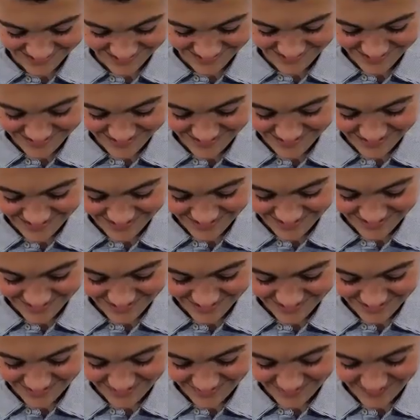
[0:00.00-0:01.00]

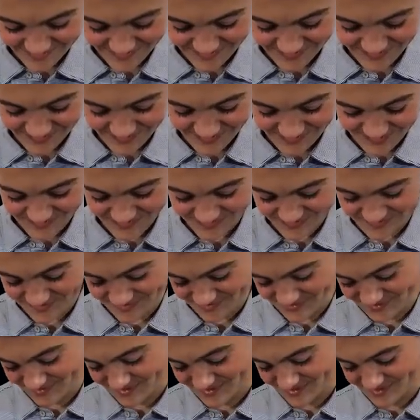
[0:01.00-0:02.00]

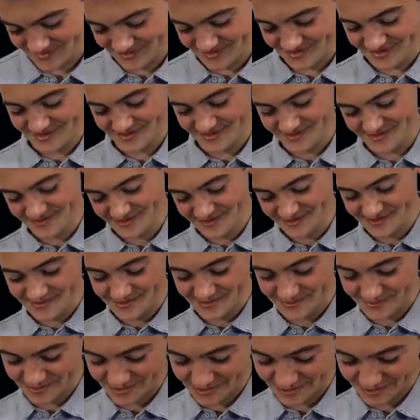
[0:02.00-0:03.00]

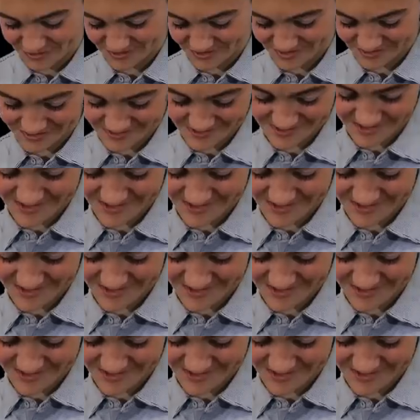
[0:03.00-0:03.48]
(not speaking)